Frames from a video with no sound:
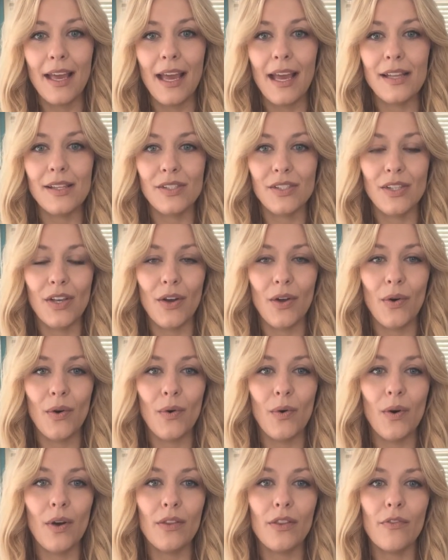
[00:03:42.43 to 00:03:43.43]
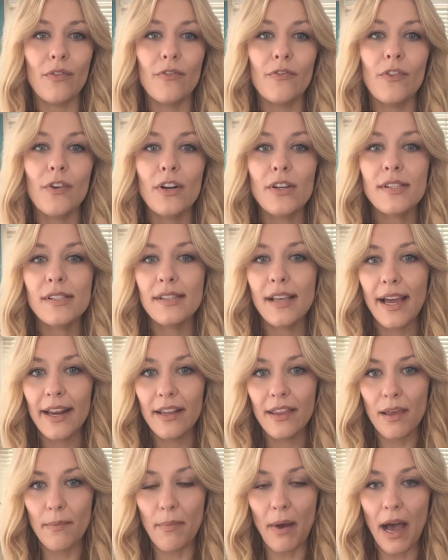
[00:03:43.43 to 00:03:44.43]
And so the first side
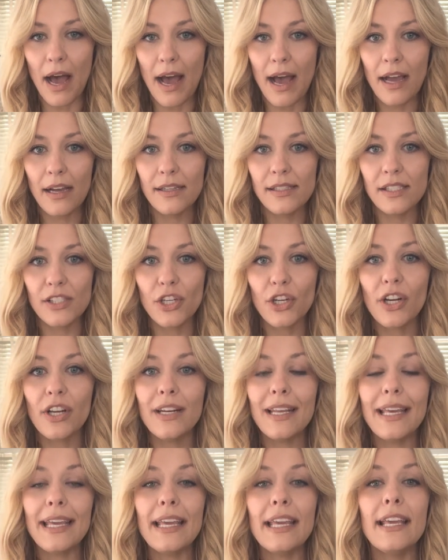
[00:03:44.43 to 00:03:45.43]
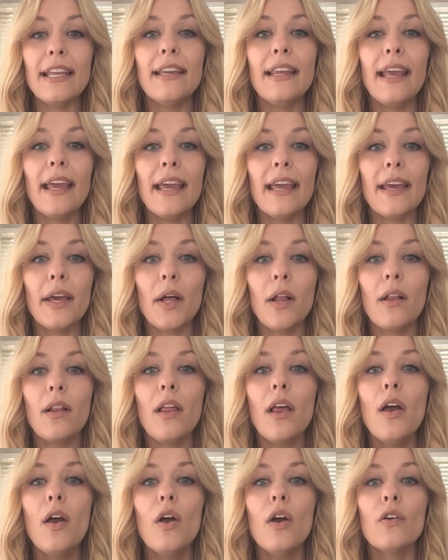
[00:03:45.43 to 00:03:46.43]
of the box, you're going to
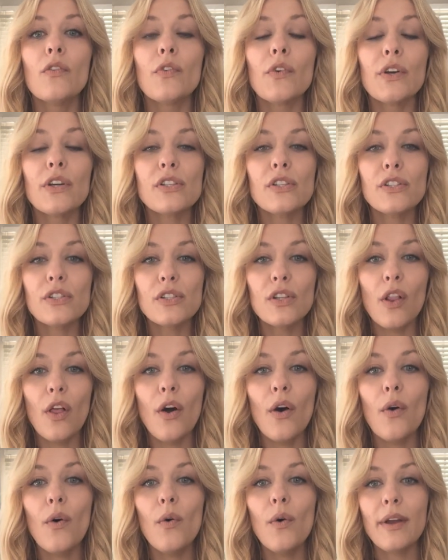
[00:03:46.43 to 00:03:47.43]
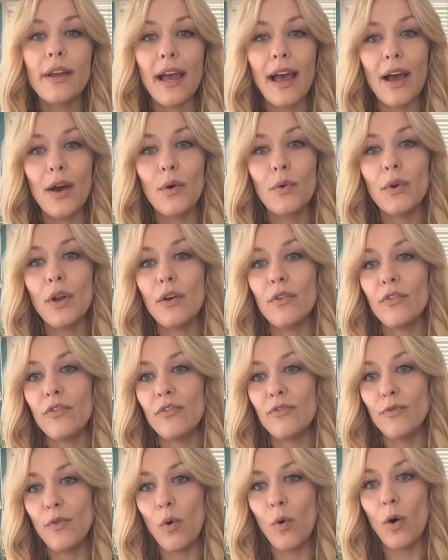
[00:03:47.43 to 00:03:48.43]
inhale for a slow count of
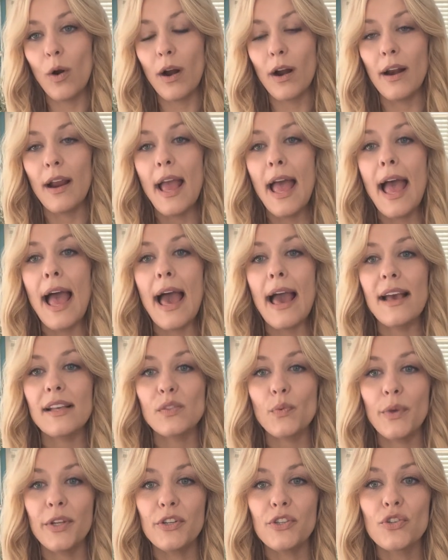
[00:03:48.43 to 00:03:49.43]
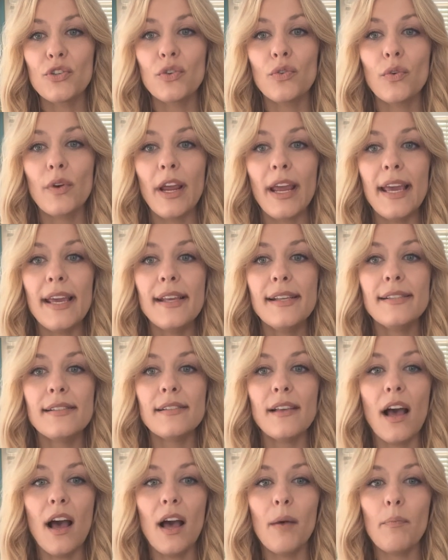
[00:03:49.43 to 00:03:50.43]
4 as we
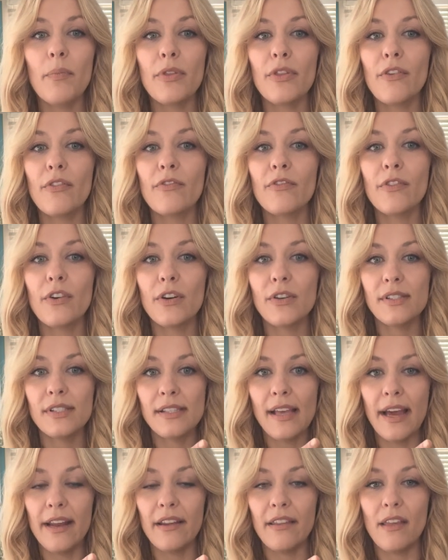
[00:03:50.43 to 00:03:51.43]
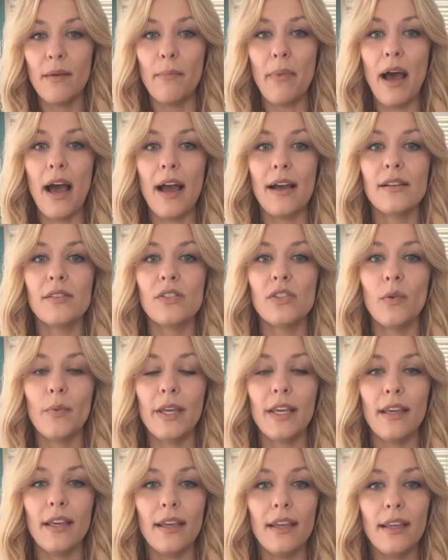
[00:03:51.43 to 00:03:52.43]
trace up the first side of the box. So
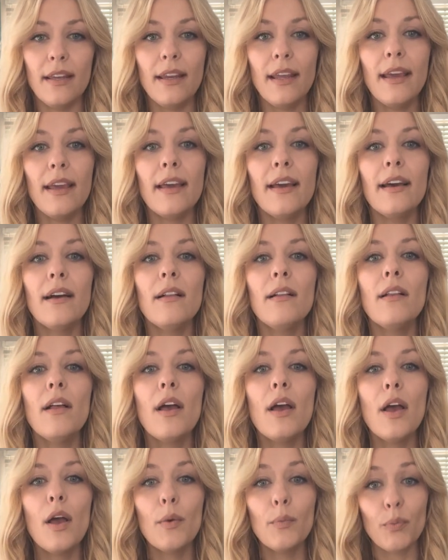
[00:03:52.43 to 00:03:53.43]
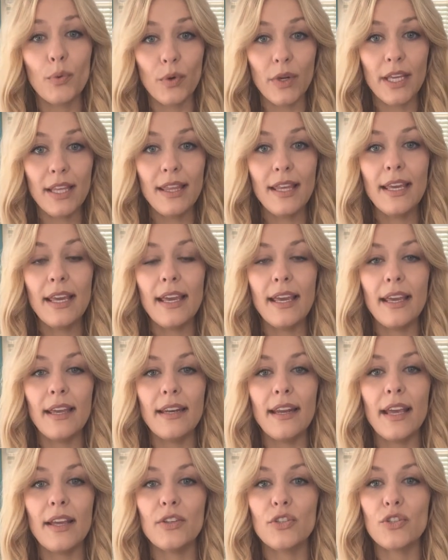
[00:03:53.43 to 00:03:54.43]
we inhale, breathing
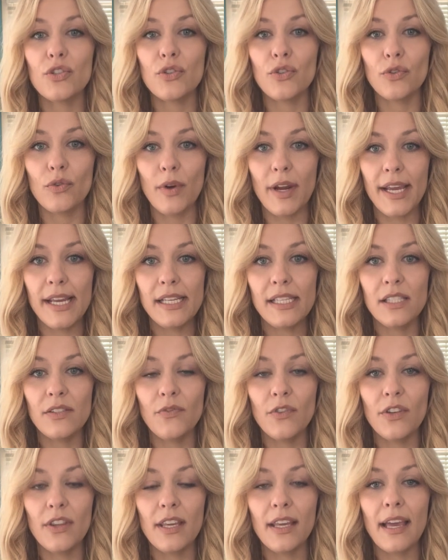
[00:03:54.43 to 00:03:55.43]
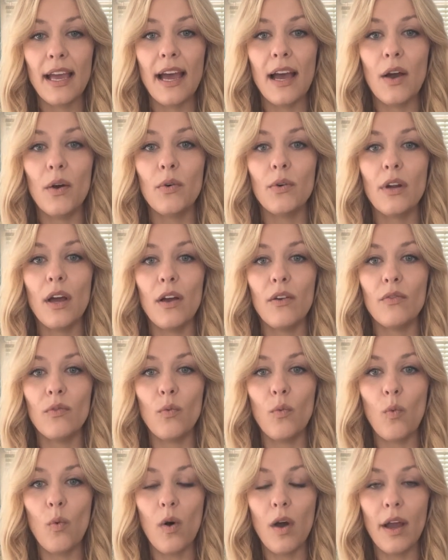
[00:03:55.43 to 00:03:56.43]
in, and trace for the count of
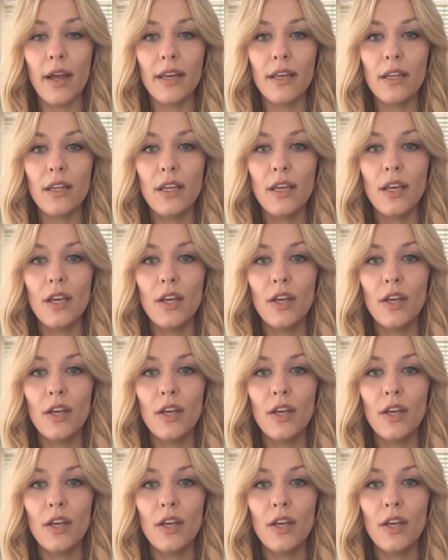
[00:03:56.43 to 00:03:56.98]
1,